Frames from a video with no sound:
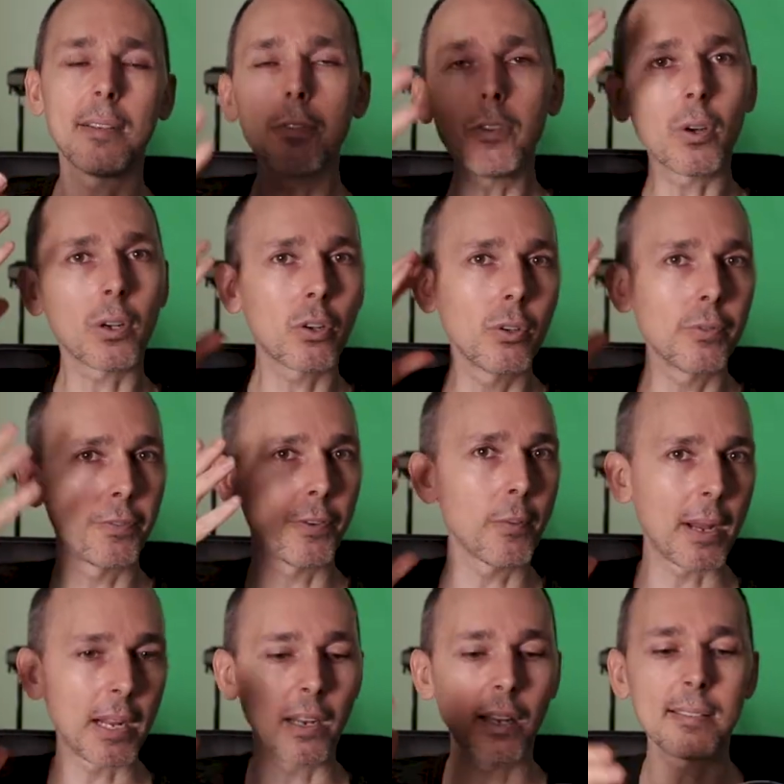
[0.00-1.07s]
Even though I couldn't feel
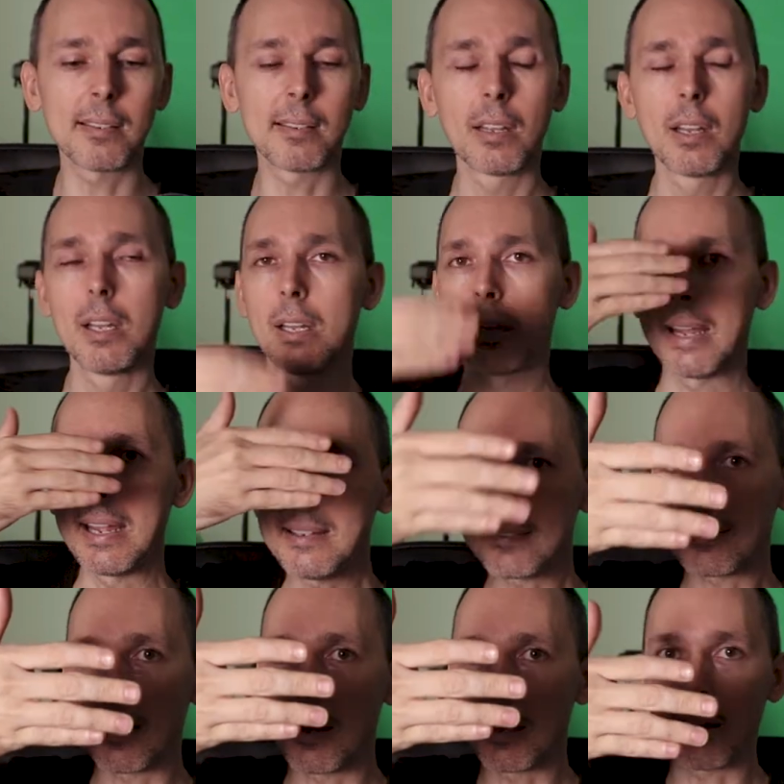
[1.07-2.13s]
my glasses,
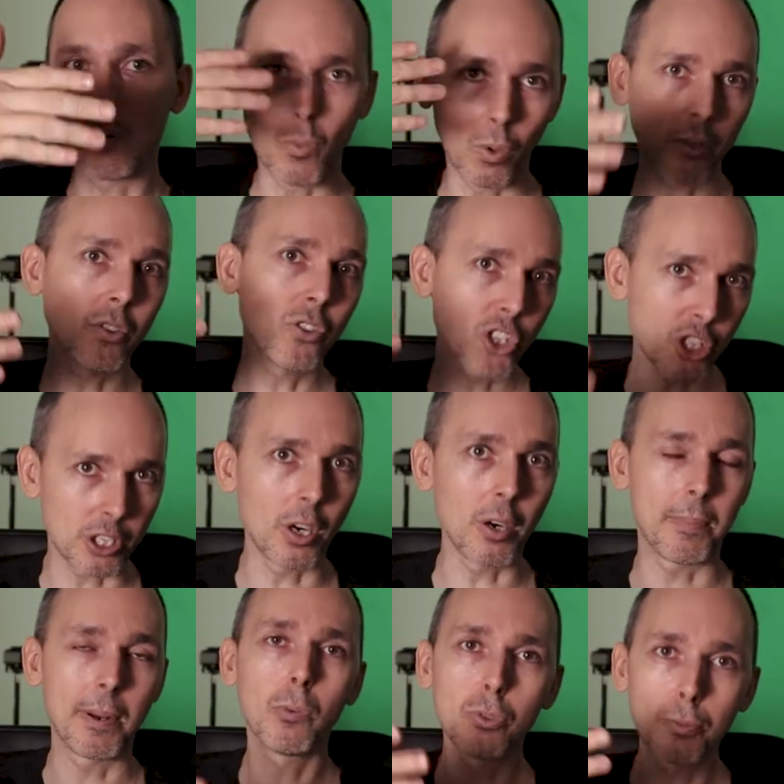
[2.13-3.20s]
inside it wasn't
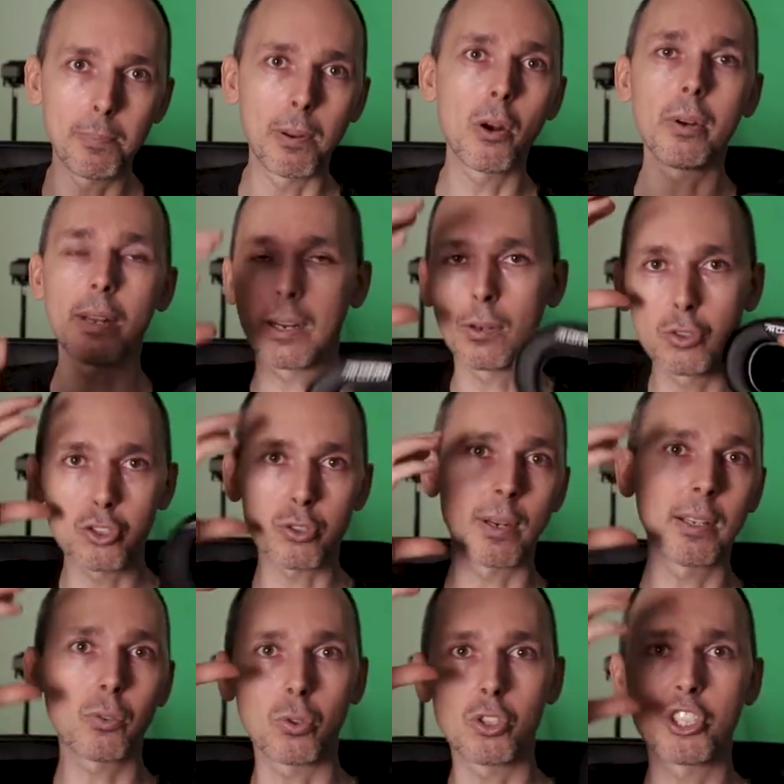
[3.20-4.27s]
sharp, it was blurry, and I was
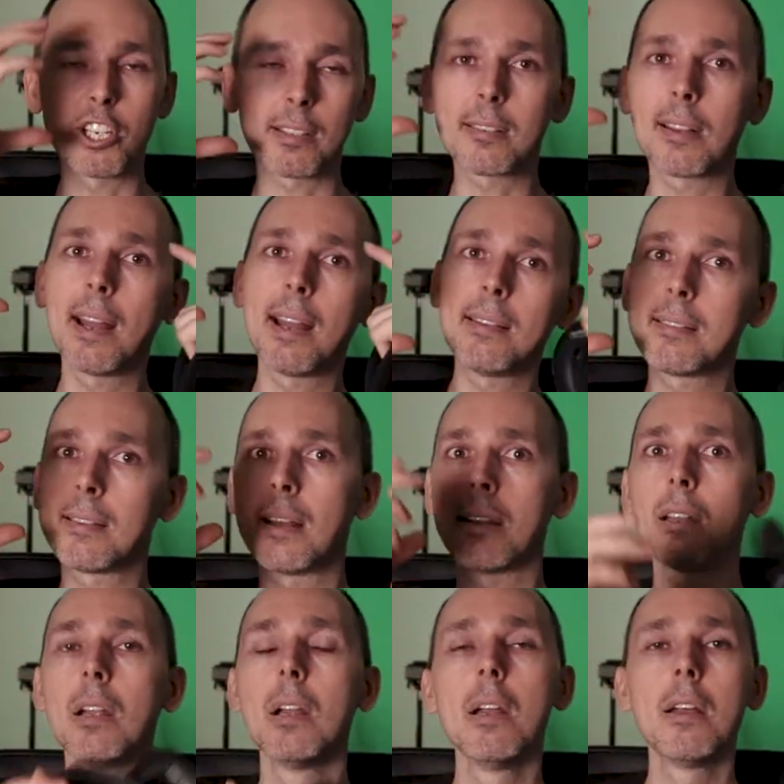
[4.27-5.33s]
trying to adjust the
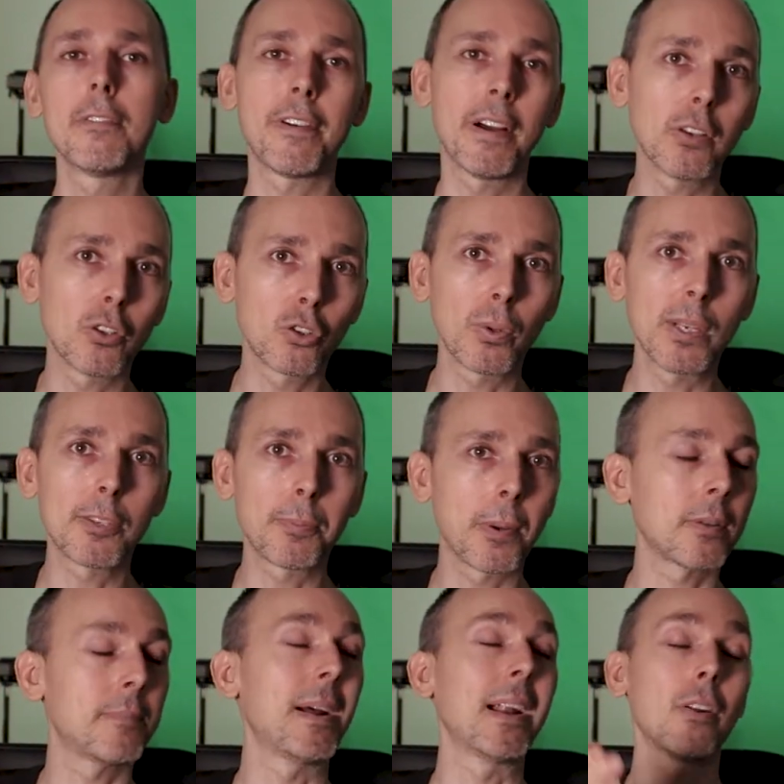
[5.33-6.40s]
headset, find a sweet
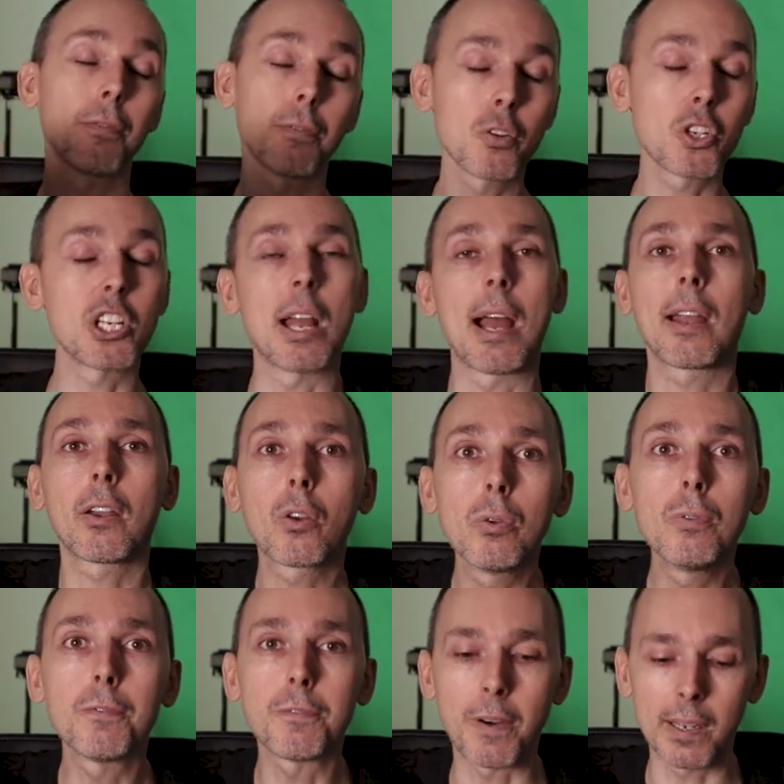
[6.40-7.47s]
spot, but unfortunately I
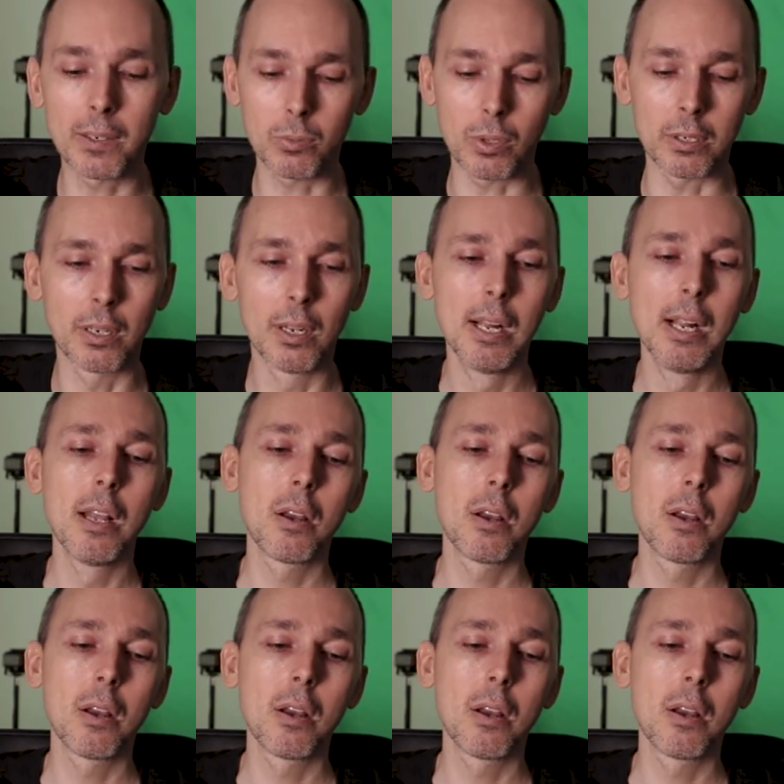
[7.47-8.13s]
couldn't find one.